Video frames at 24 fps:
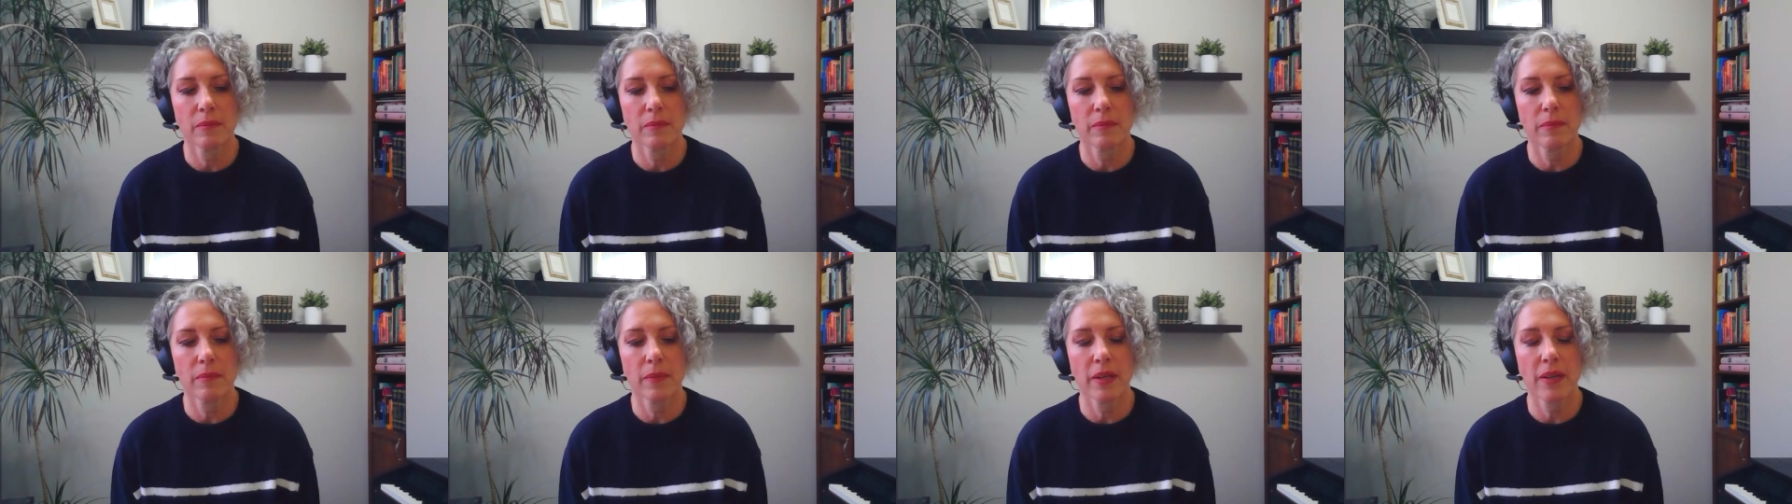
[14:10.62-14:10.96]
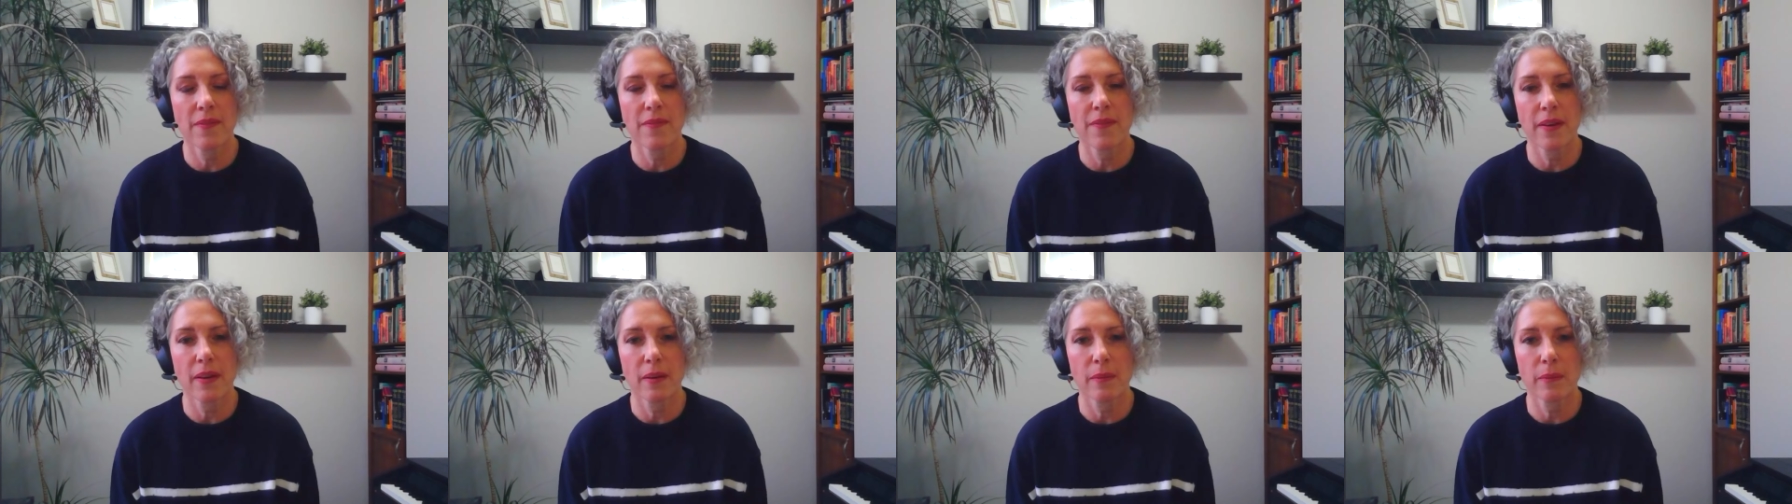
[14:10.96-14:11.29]
my
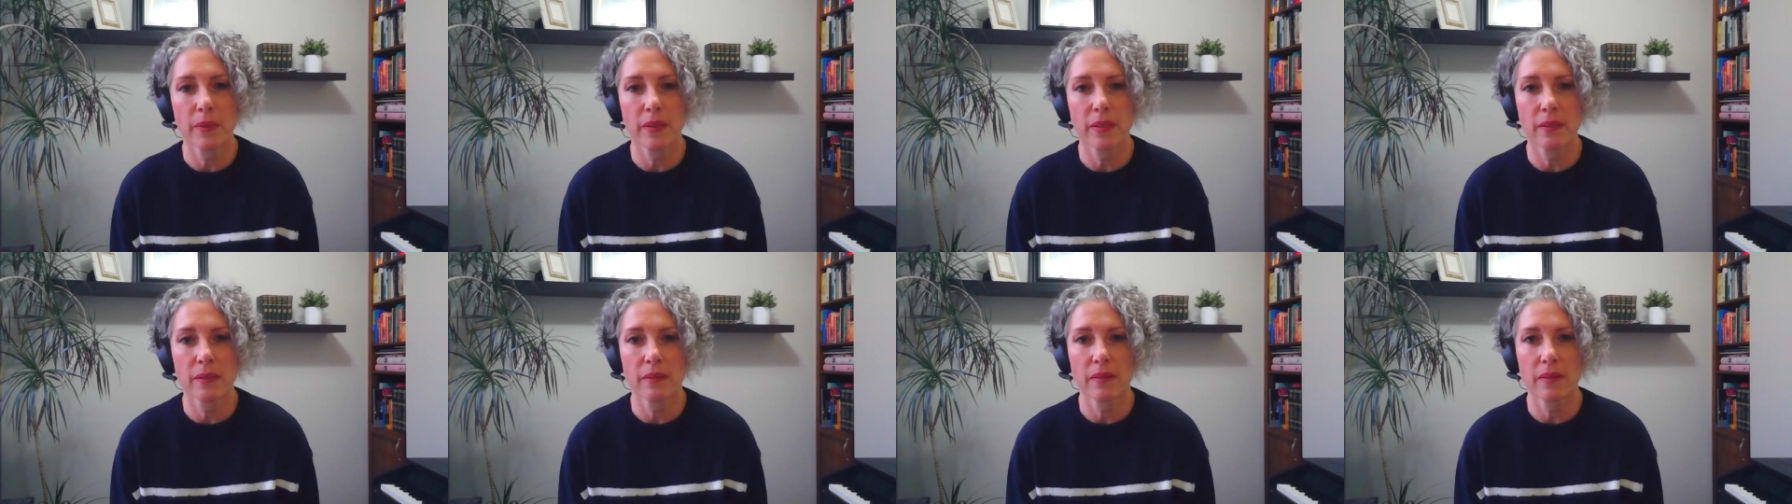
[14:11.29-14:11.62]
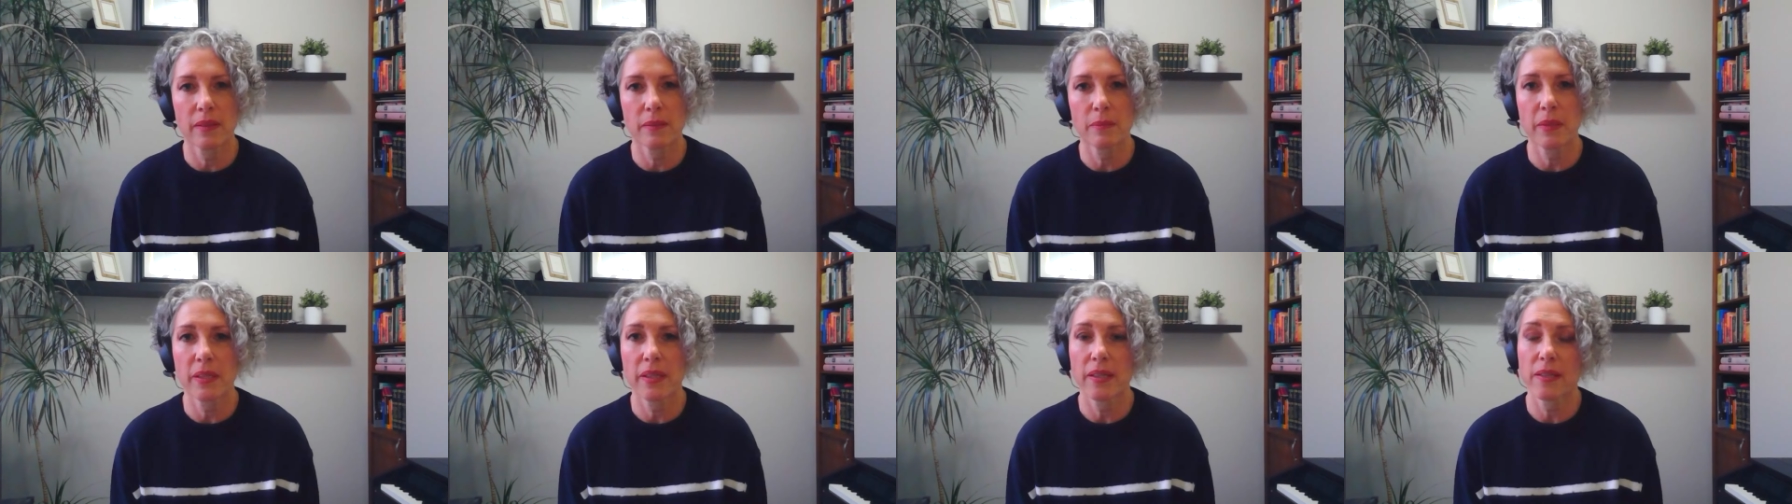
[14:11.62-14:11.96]
family,
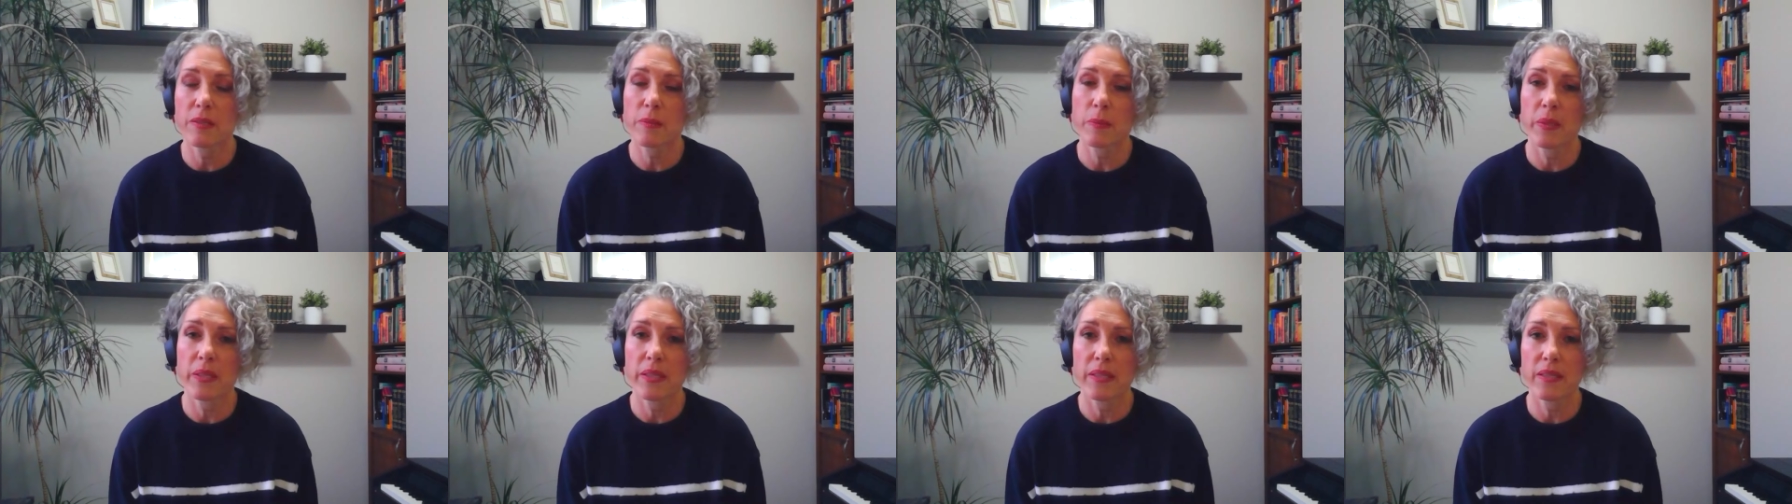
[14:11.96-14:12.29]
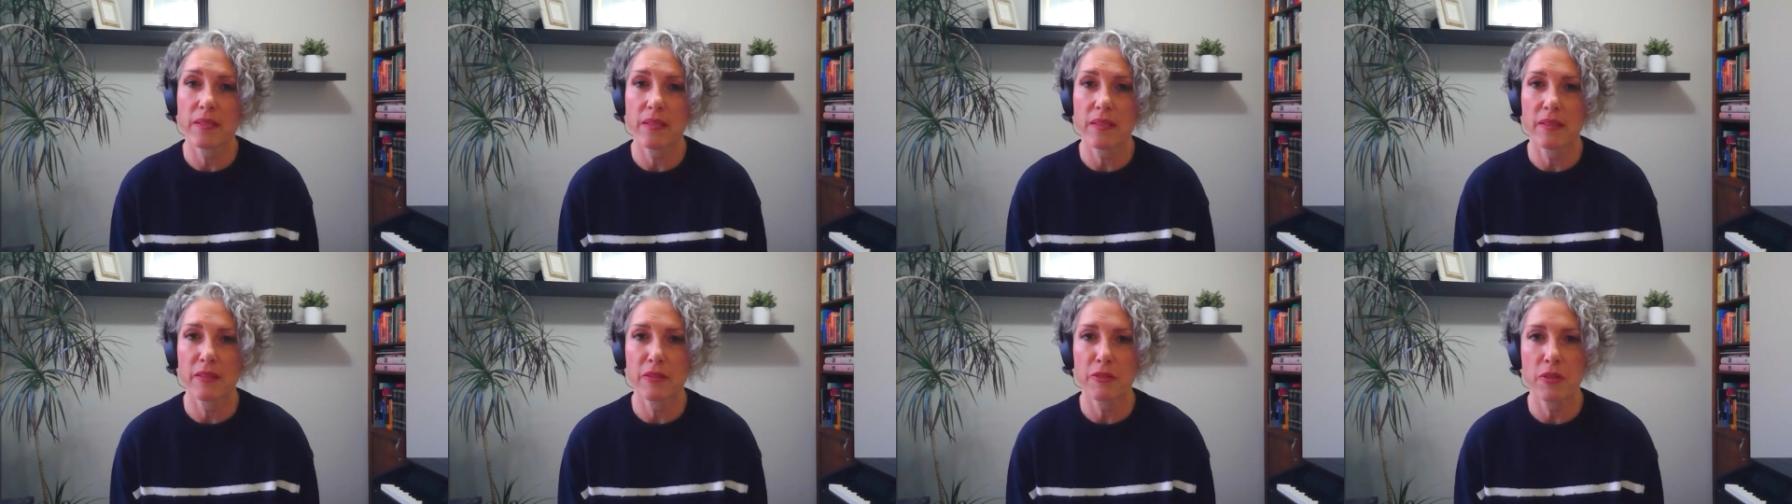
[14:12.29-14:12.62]
like my husband
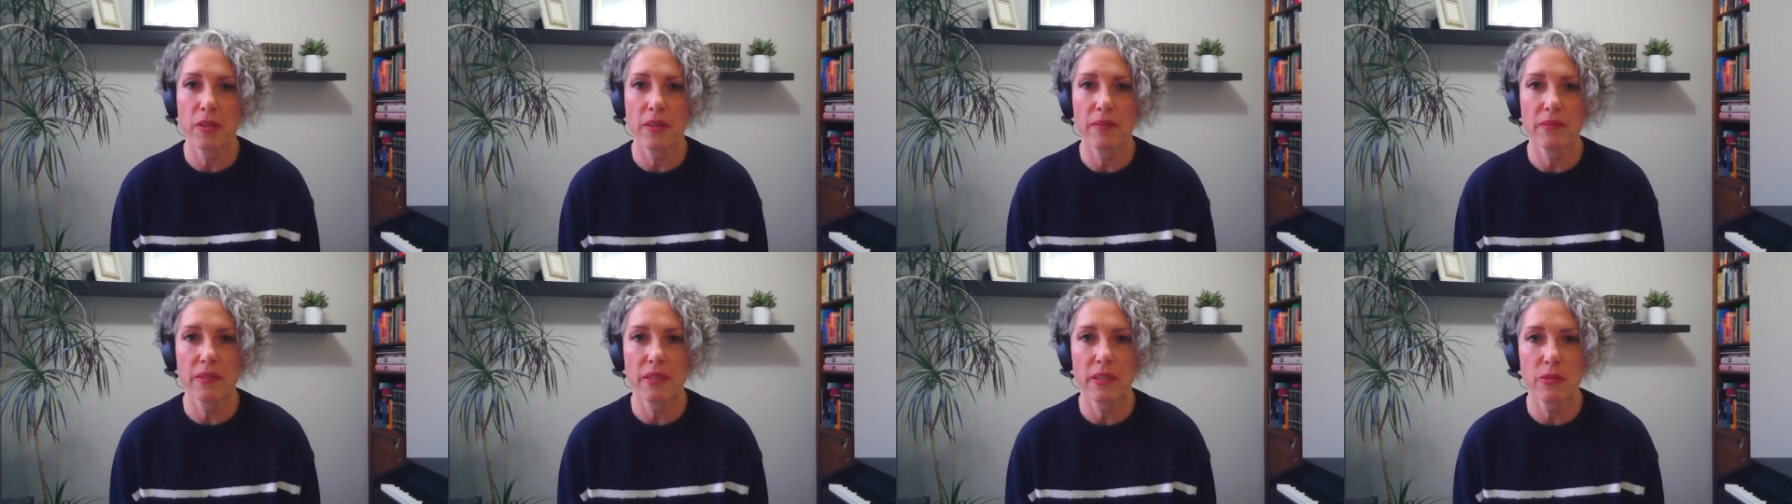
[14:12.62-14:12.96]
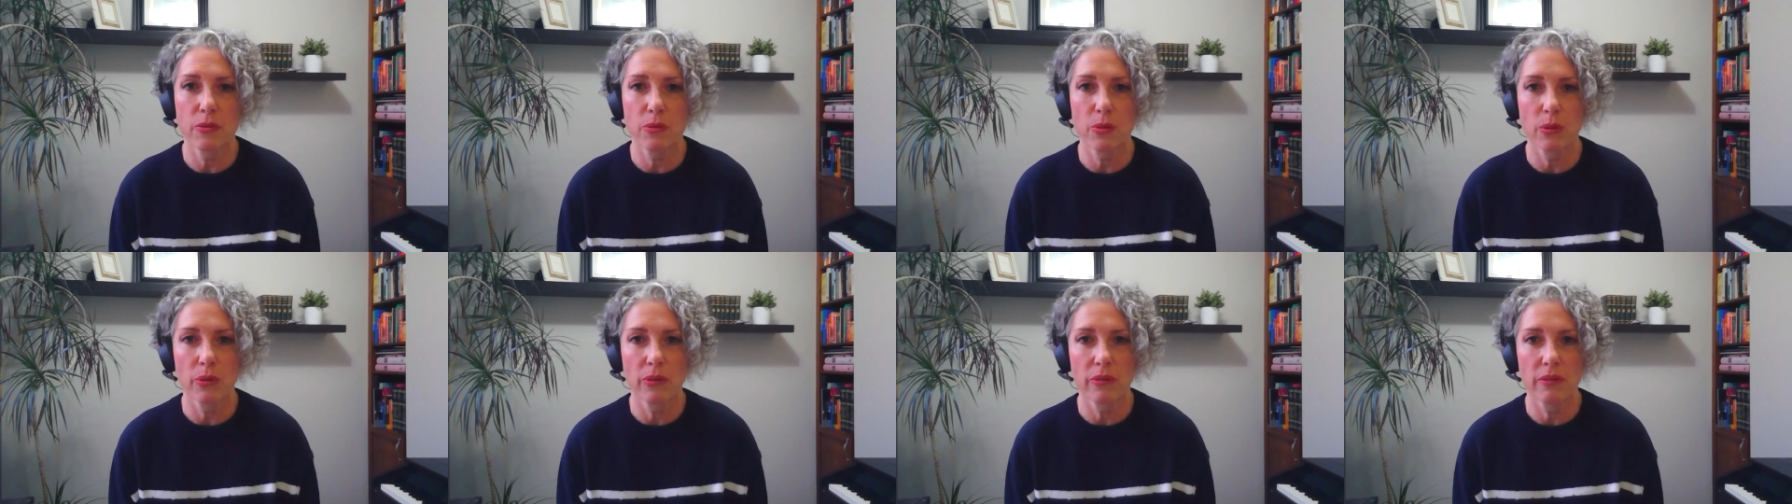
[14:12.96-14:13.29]
is an air traffic
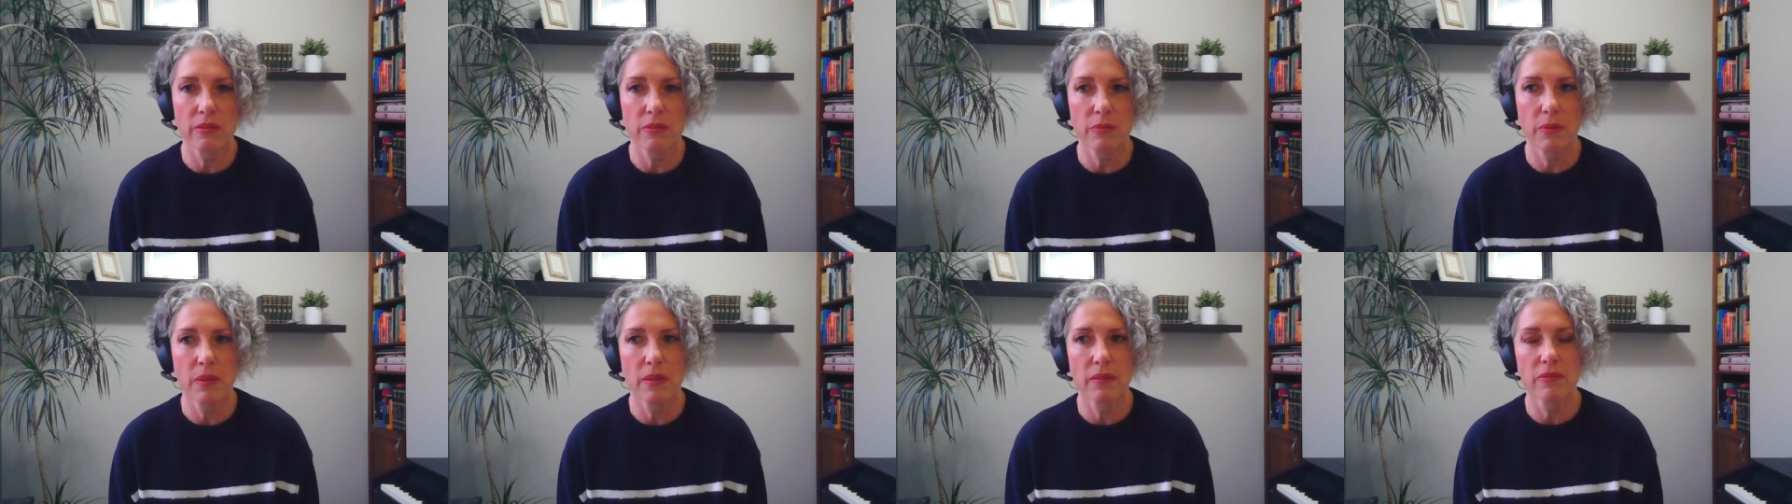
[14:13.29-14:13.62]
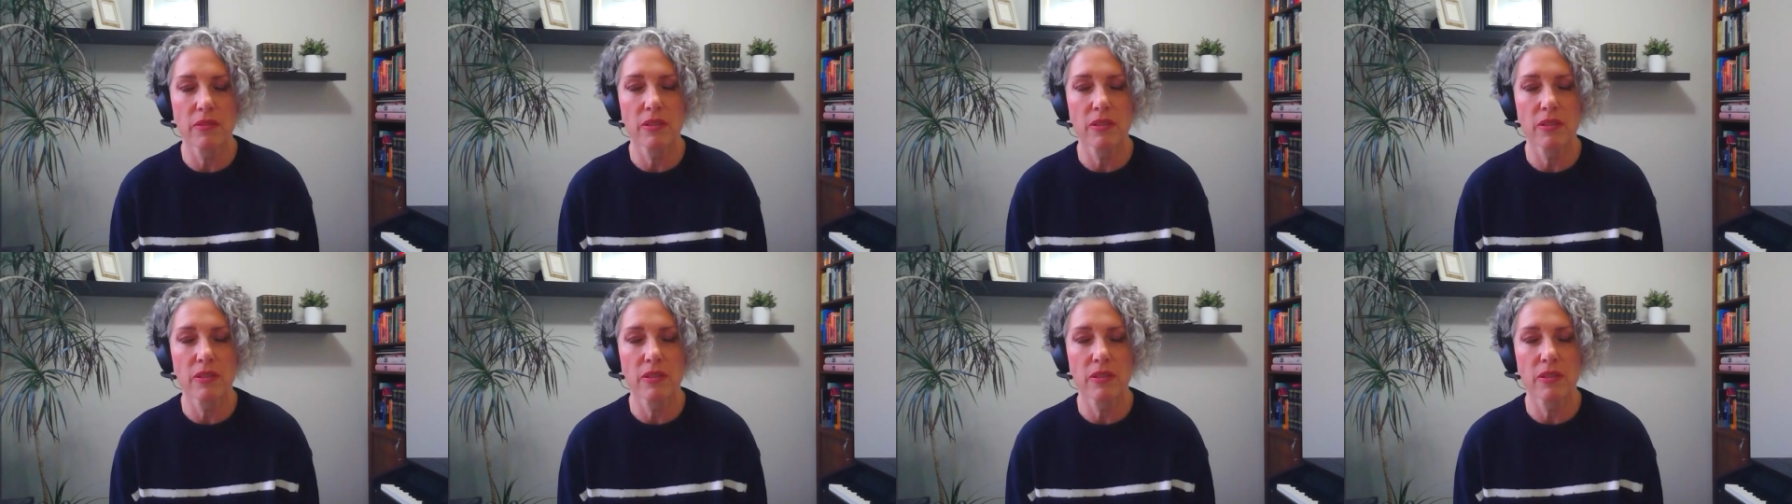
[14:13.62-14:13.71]
controller as well.